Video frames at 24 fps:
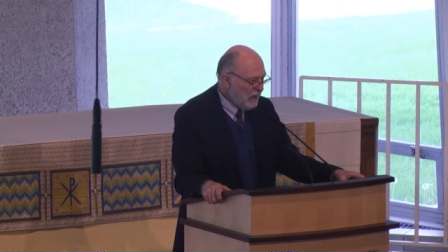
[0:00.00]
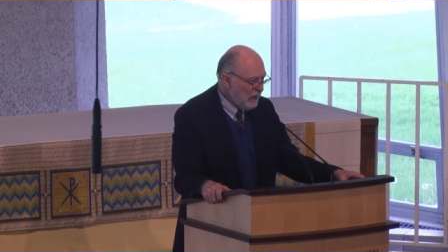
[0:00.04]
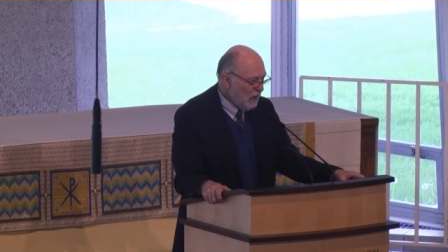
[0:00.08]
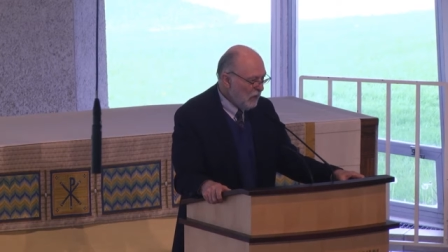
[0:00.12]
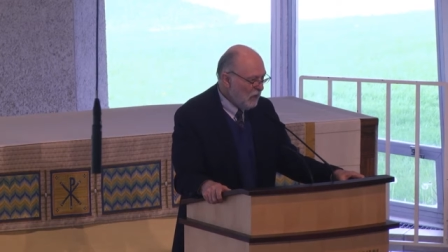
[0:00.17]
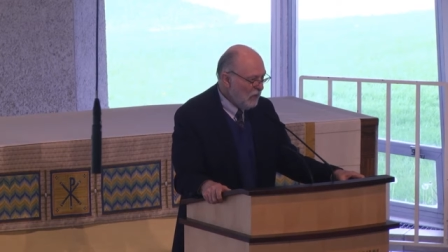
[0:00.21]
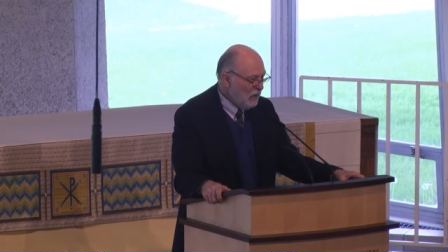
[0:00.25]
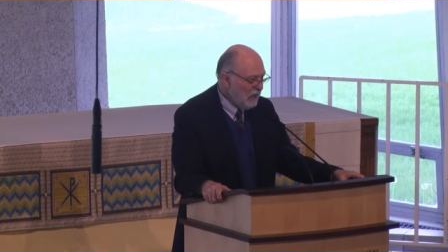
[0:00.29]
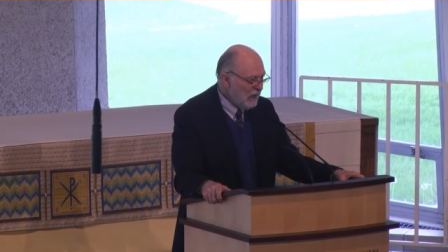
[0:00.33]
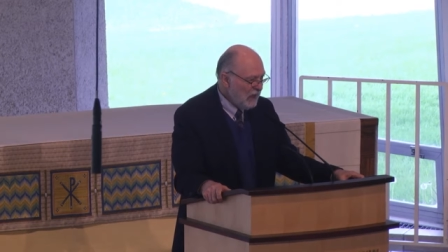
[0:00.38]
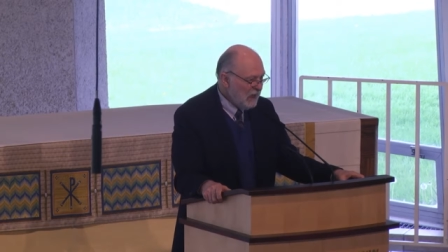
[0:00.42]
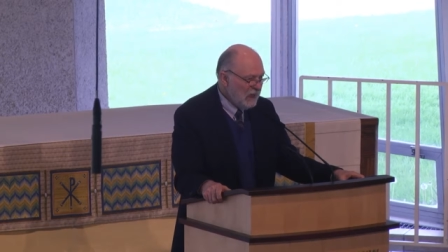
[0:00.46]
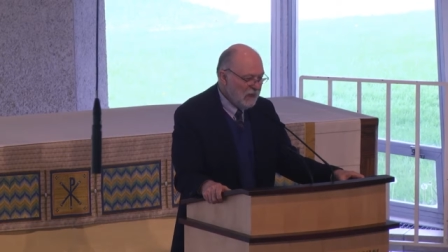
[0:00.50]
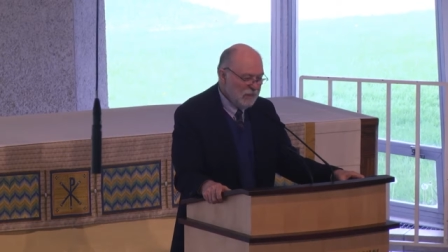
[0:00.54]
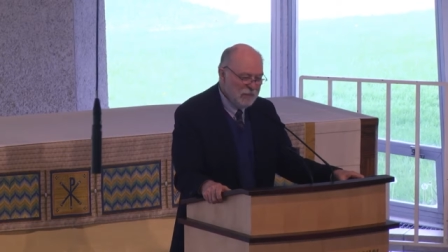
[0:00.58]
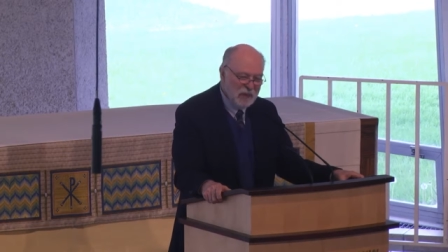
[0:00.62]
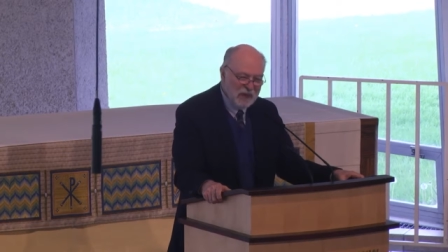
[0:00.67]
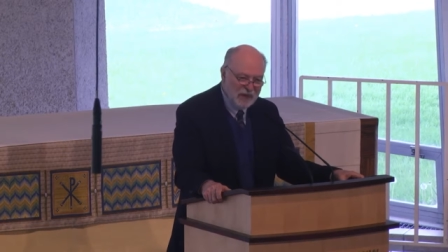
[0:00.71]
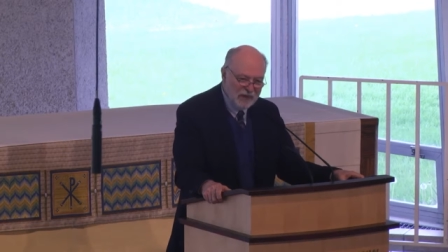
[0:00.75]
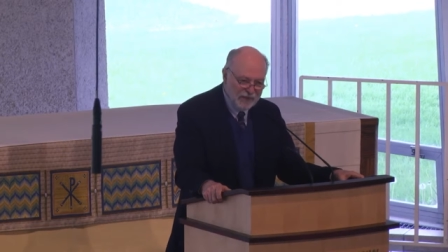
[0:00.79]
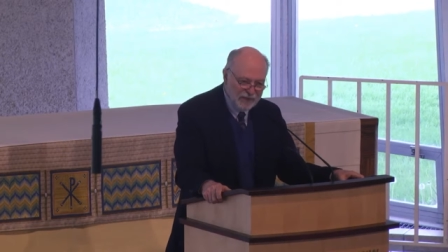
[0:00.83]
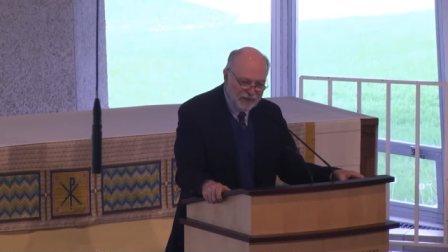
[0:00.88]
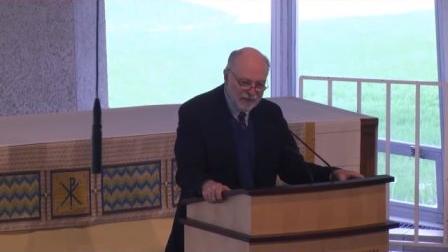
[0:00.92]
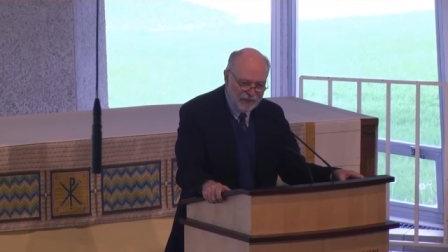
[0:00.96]
don't need to
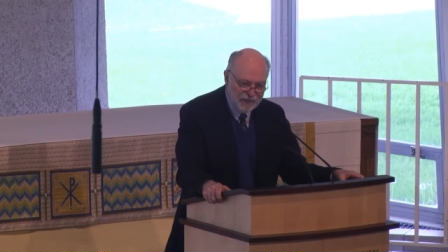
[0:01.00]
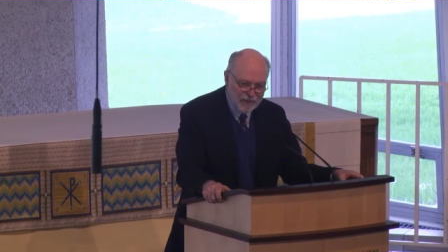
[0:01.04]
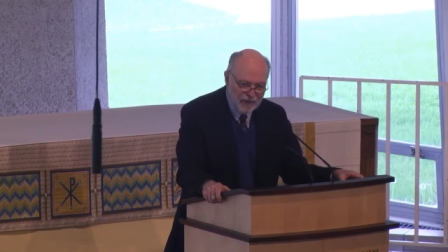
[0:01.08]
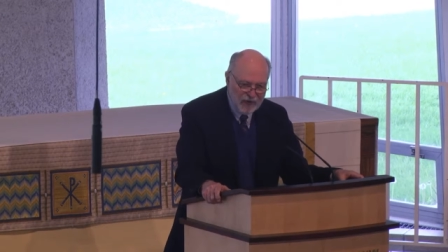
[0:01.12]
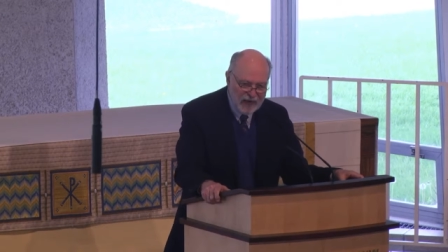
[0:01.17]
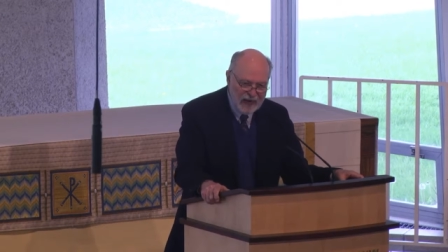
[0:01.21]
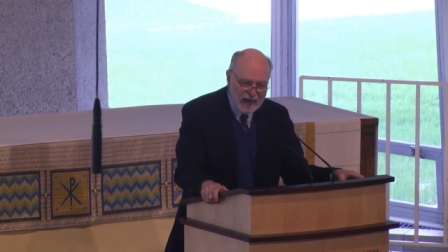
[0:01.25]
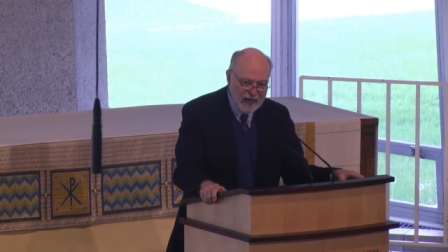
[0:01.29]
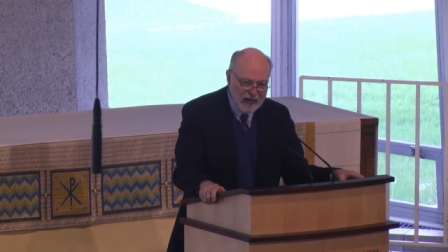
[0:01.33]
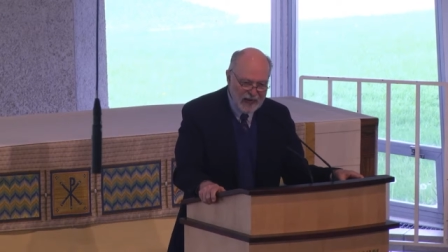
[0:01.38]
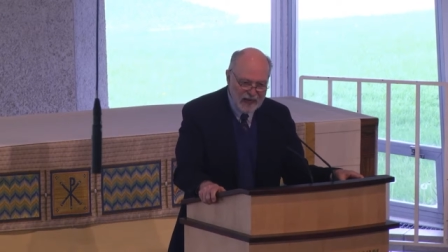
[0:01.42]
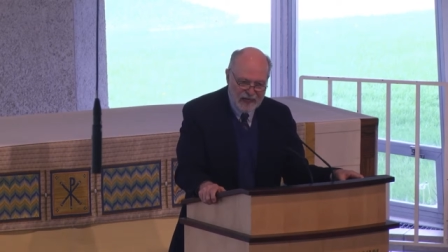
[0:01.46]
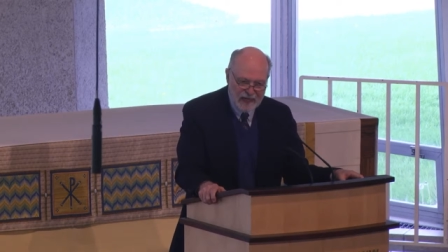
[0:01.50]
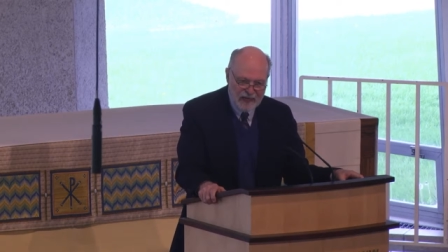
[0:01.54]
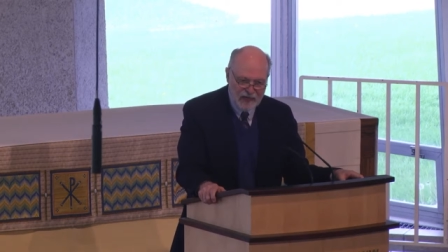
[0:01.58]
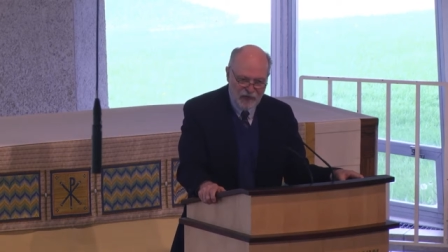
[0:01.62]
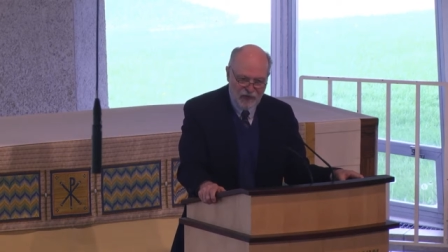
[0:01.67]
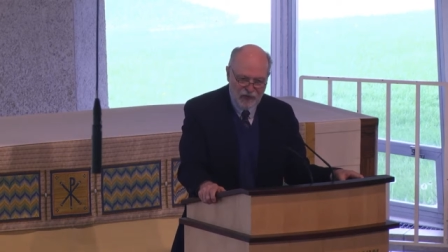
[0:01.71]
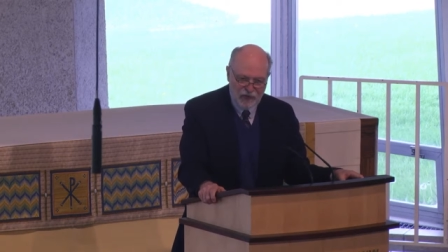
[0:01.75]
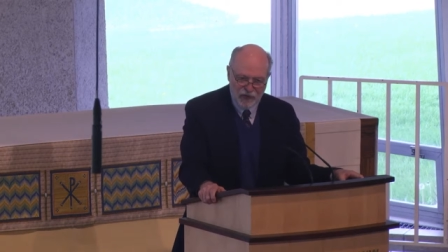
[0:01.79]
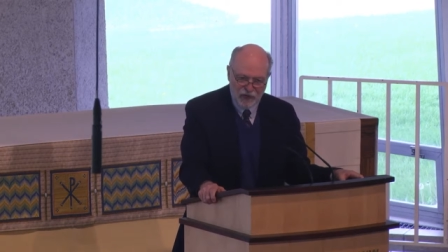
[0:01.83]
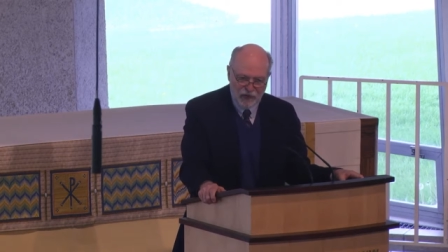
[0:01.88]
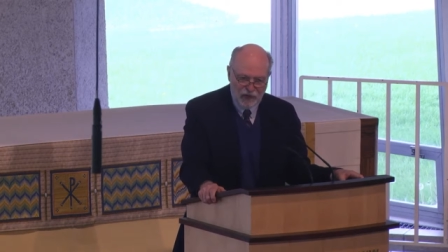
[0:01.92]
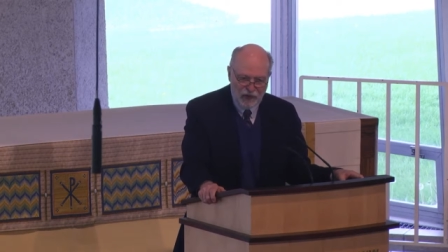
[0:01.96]
be afraid
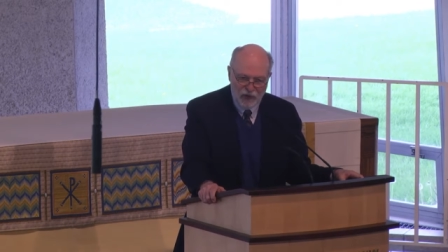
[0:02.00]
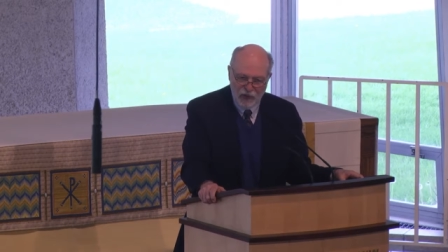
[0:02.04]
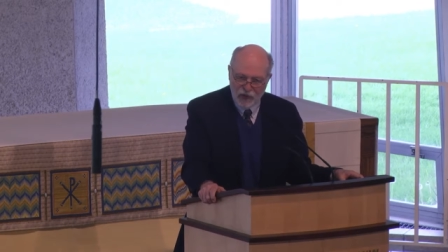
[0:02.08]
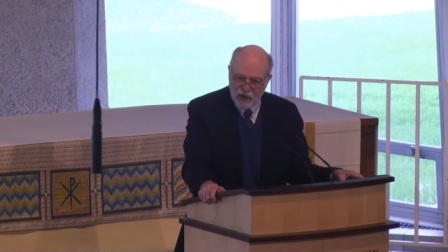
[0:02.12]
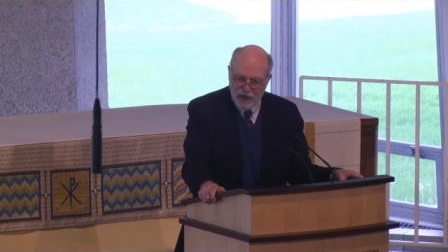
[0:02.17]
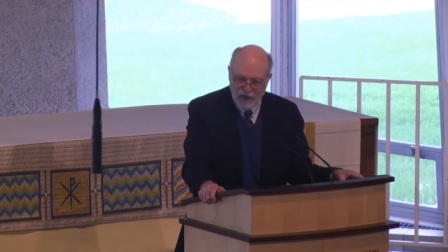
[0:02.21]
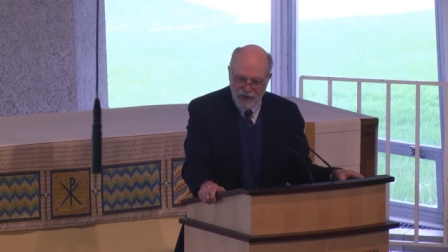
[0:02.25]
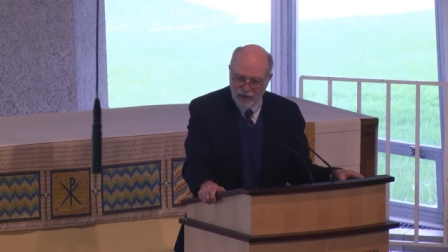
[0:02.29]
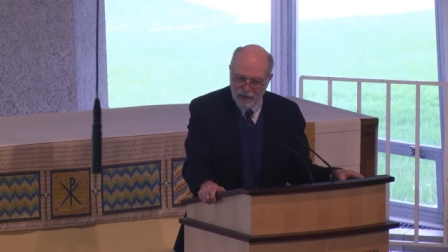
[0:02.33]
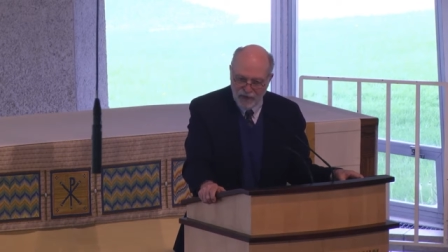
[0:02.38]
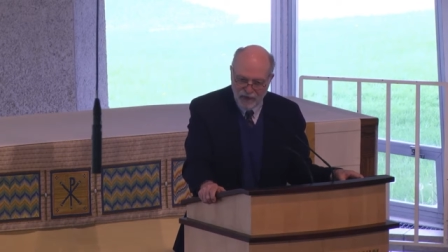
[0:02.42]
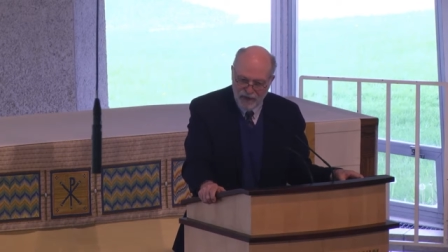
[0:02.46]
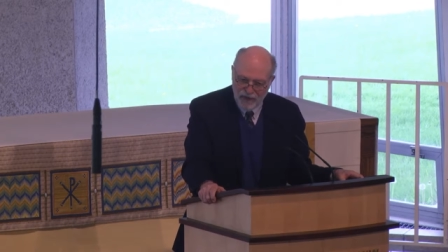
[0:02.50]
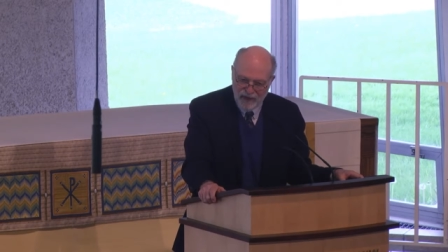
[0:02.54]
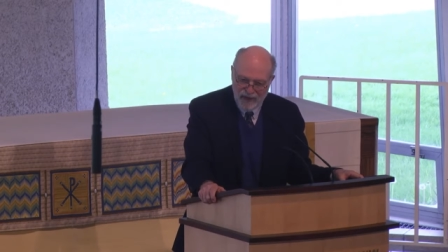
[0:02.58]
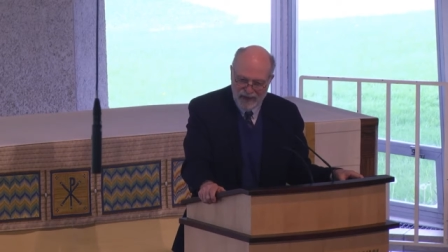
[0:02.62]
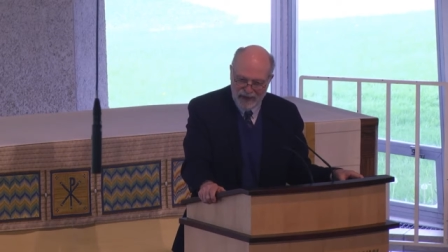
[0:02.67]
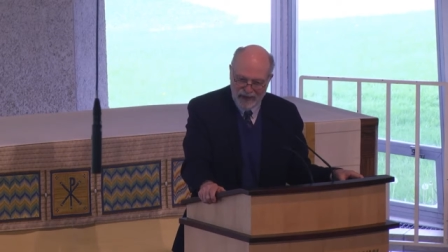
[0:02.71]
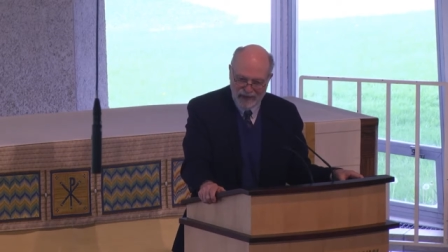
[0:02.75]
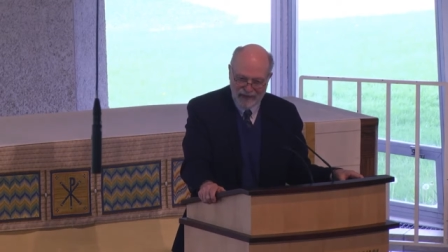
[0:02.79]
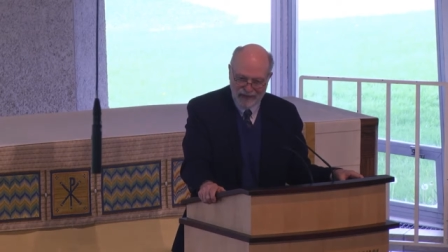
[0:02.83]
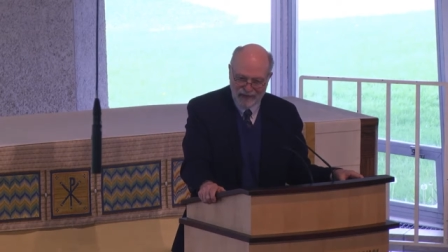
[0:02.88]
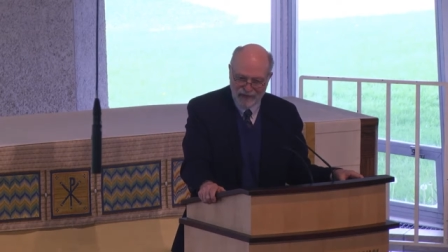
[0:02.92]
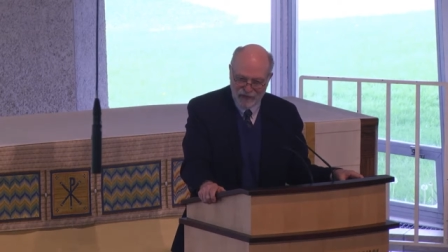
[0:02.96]
to look at
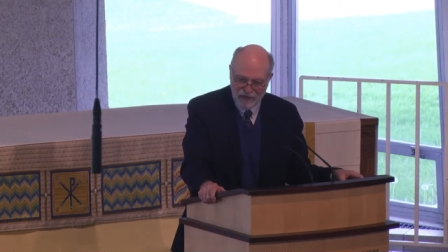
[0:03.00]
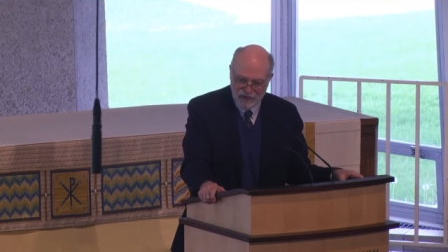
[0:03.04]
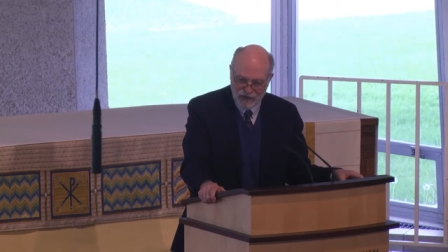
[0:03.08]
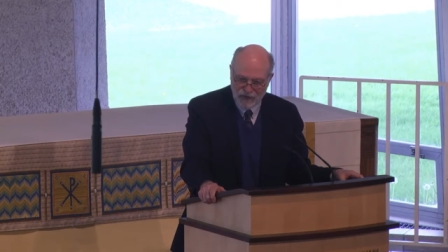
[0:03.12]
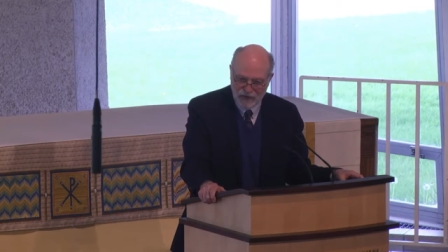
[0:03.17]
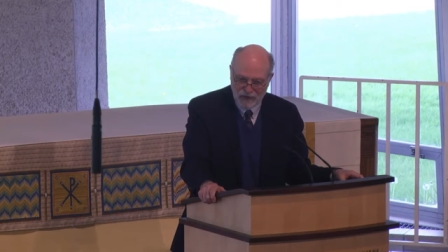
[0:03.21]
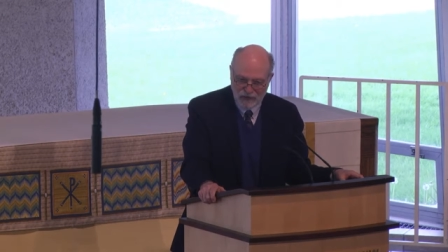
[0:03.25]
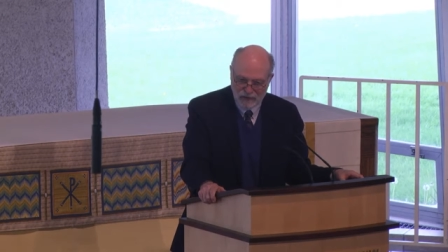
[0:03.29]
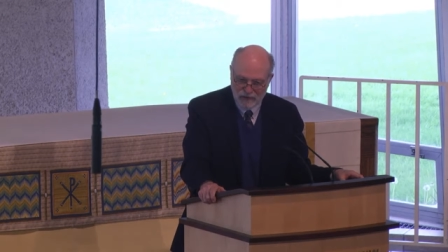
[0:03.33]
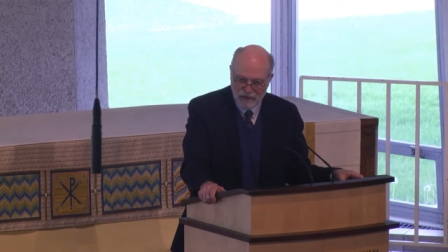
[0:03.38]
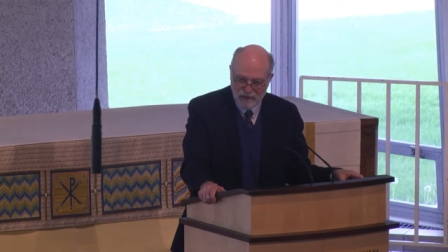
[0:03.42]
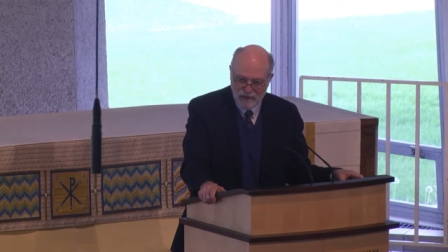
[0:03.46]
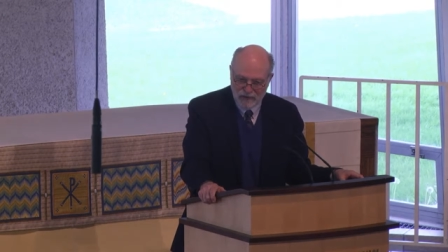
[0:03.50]
things.